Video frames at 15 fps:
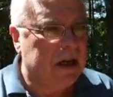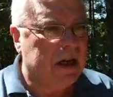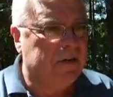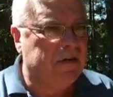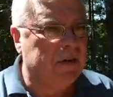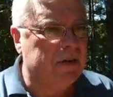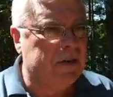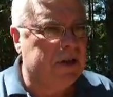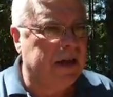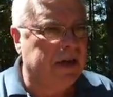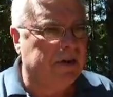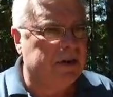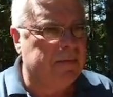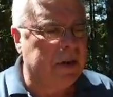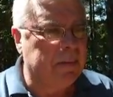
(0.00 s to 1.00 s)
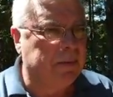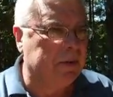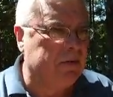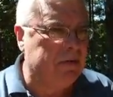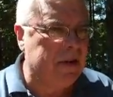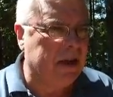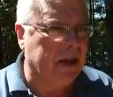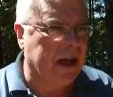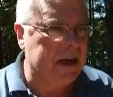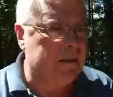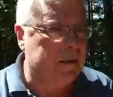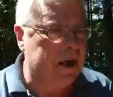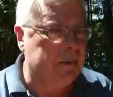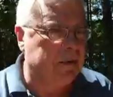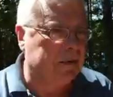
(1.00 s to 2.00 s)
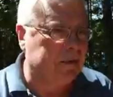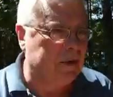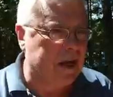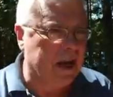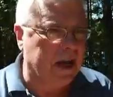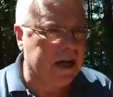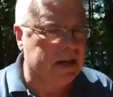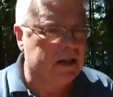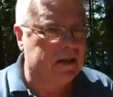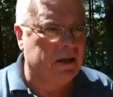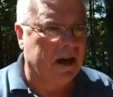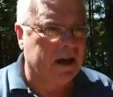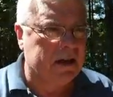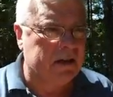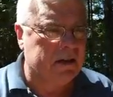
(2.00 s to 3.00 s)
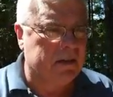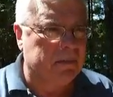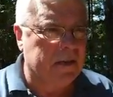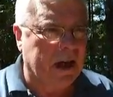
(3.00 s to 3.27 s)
If they're salespeople, do they like people? Do they like to talk to them?